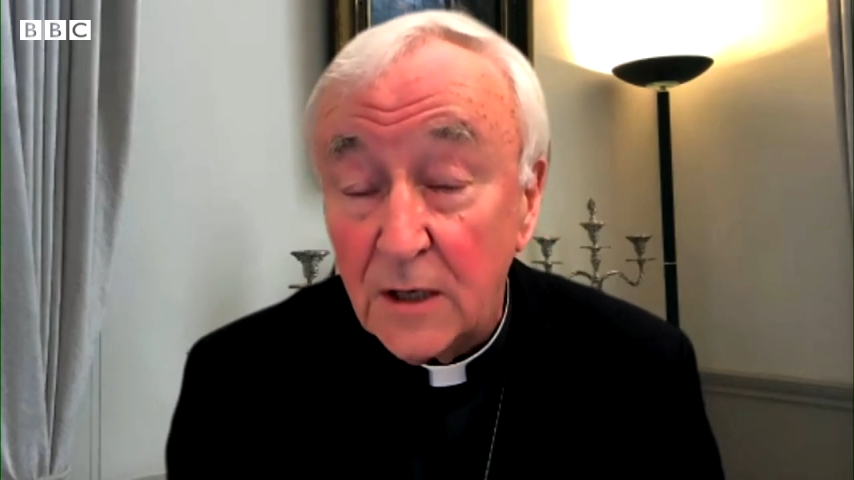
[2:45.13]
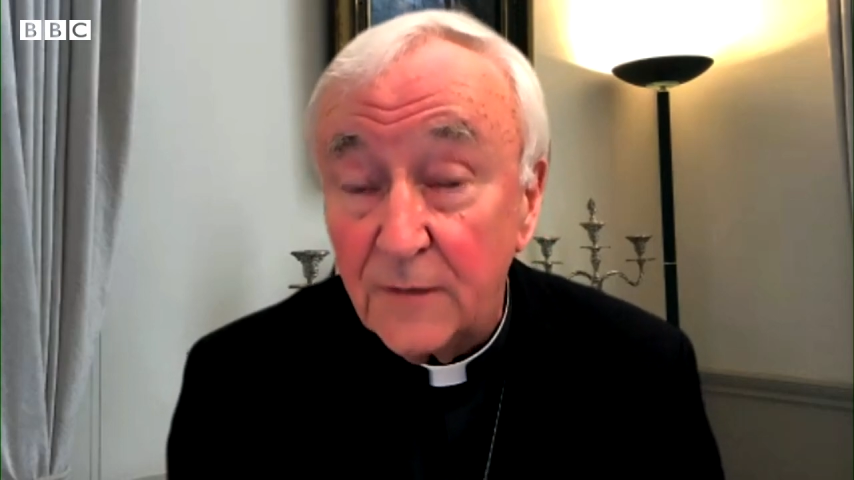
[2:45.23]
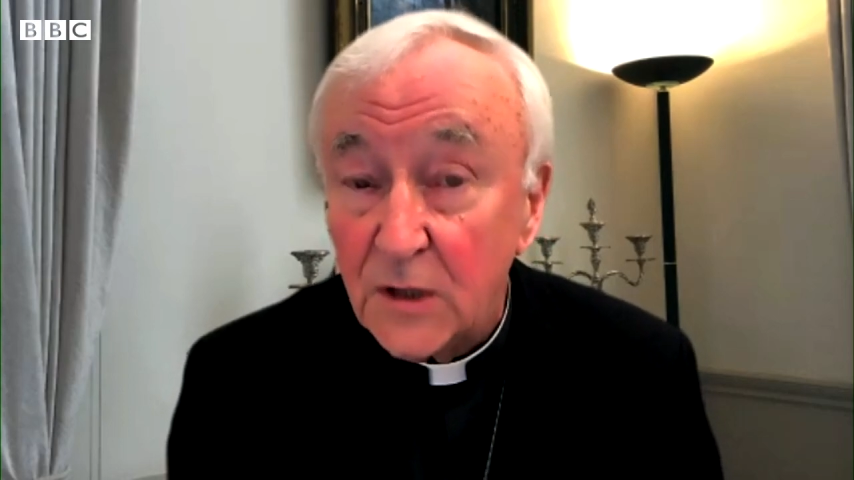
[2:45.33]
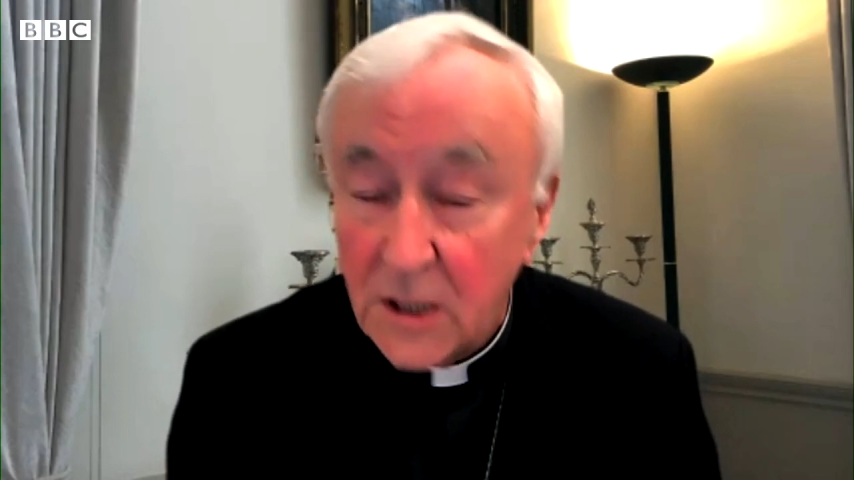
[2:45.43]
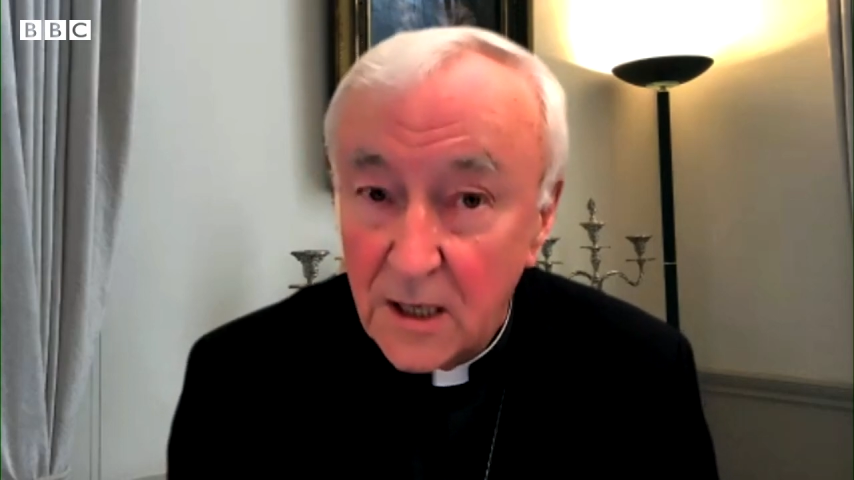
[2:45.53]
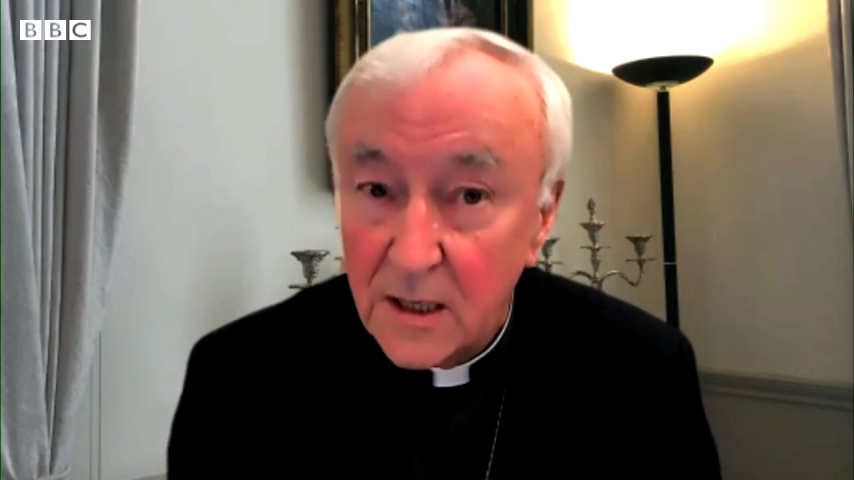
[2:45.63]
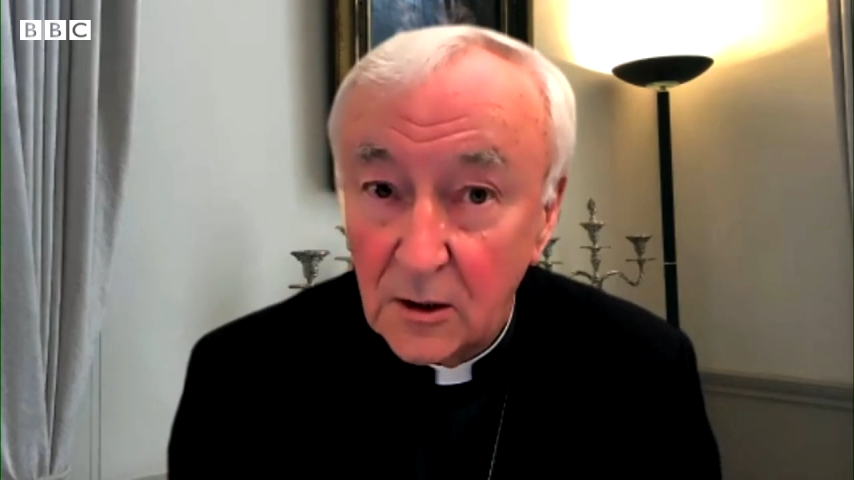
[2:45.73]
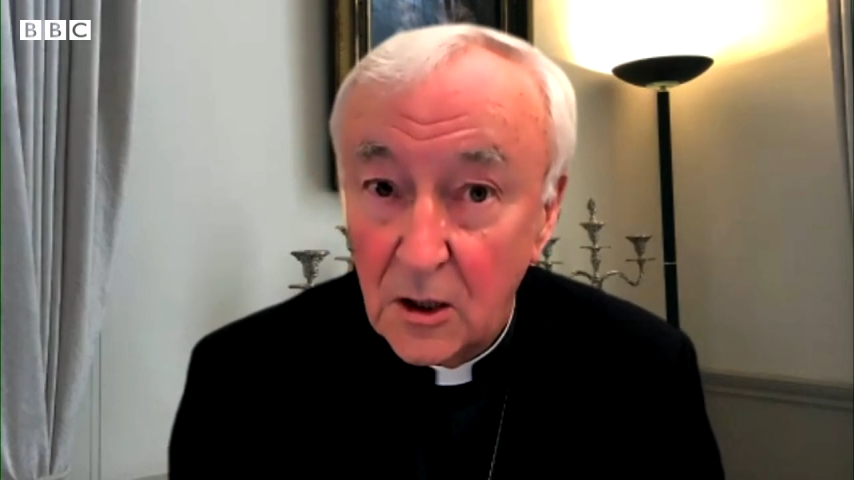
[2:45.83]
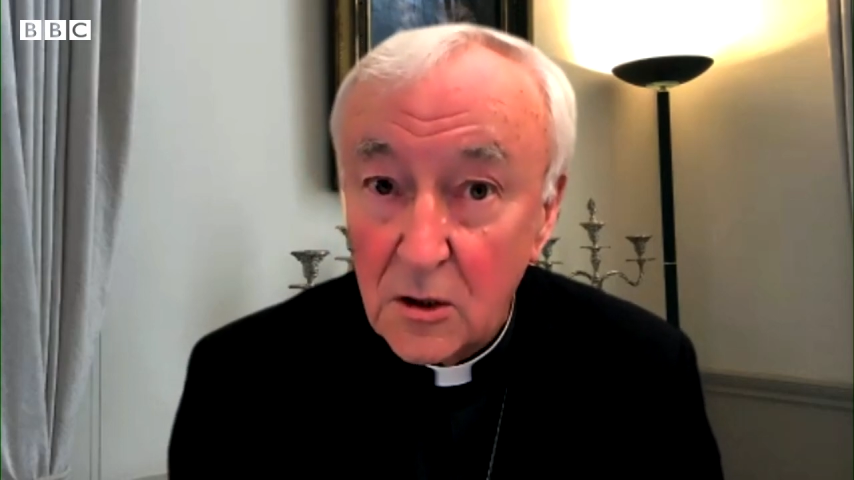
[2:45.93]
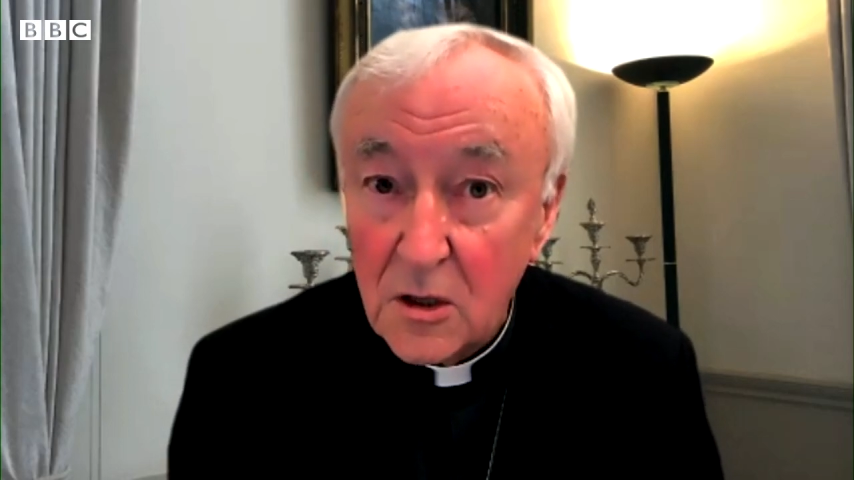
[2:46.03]
of
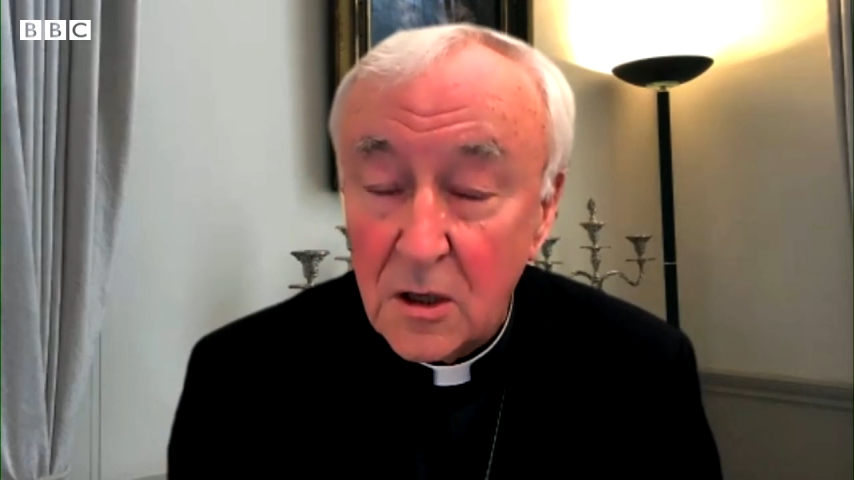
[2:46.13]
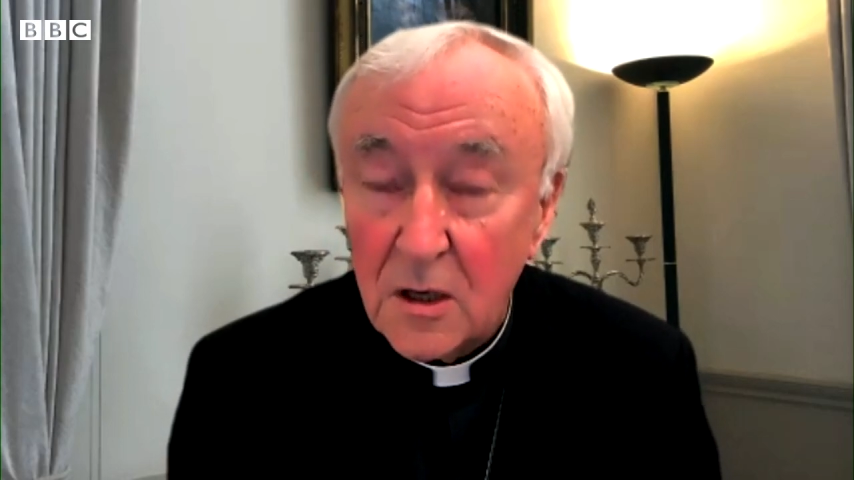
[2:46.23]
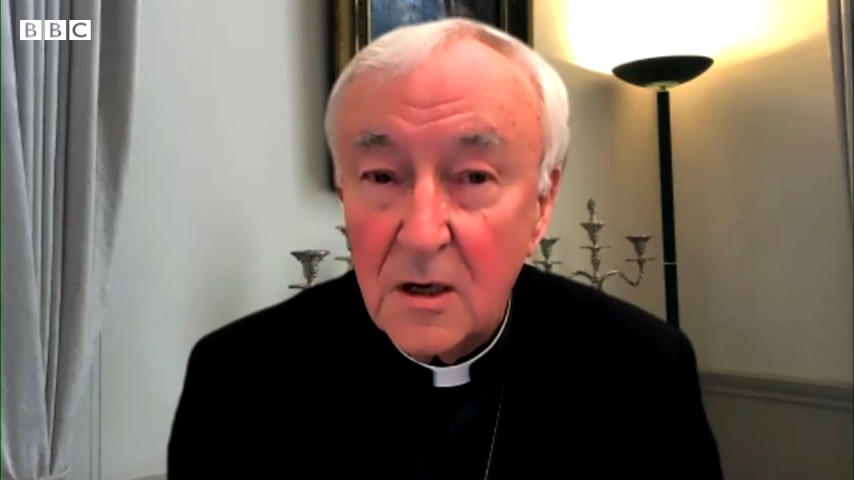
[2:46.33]
dialogue,